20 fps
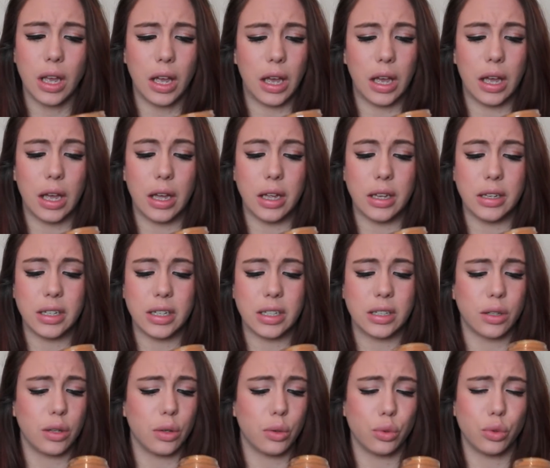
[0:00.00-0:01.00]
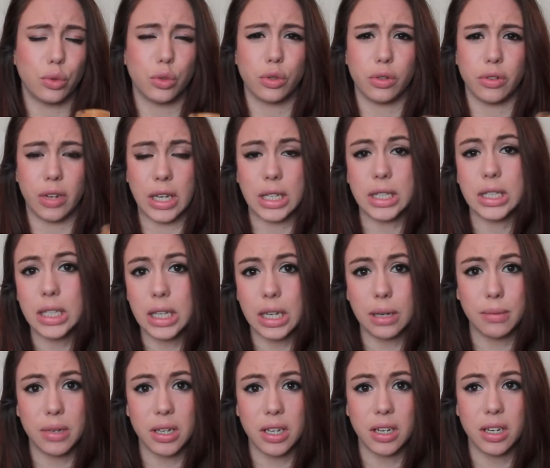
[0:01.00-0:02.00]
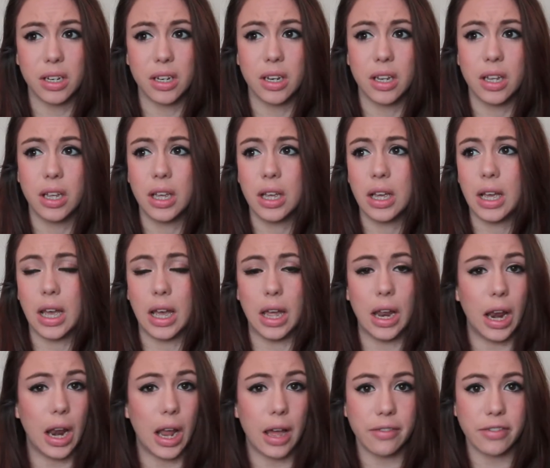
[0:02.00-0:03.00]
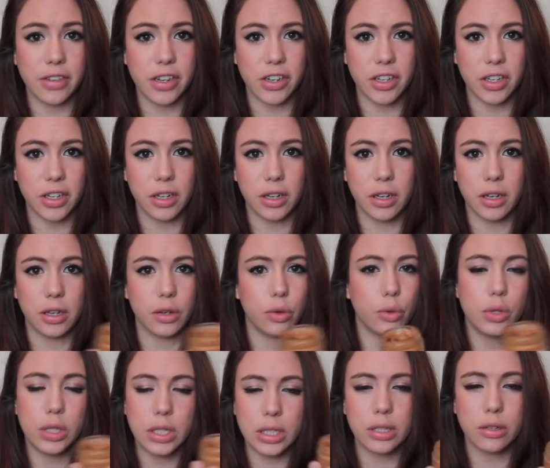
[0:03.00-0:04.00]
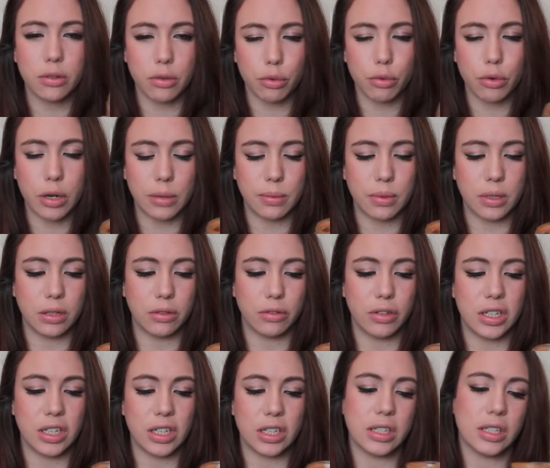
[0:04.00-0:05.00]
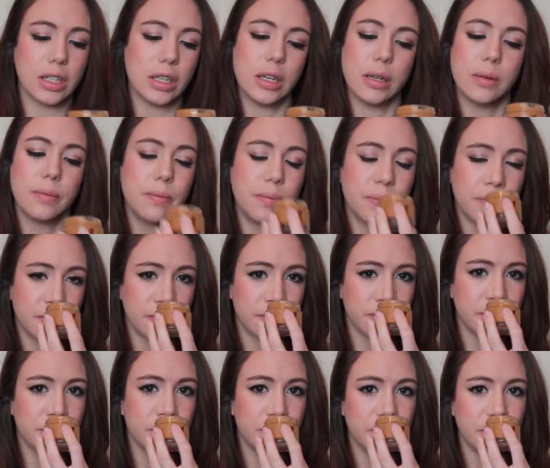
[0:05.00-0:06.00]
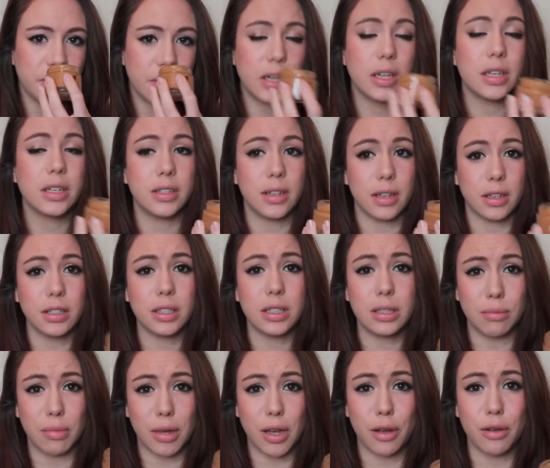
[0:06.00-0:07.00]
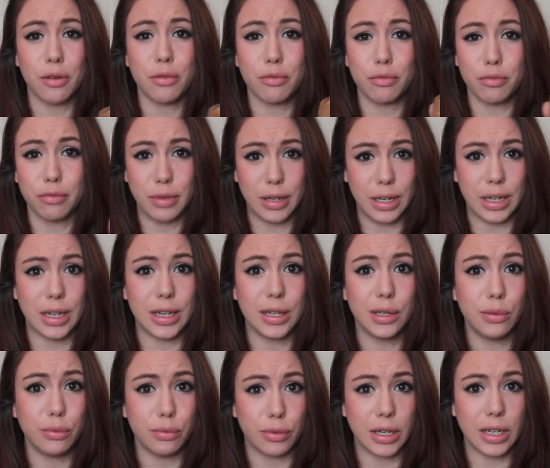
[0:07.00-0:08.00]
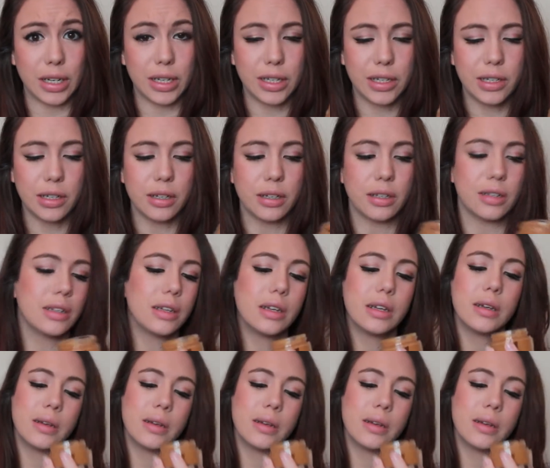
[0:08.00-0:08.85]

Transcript: and it's got all sorts of like cinnamon and lavender and all these incredible ingredients in it. It does smell really good.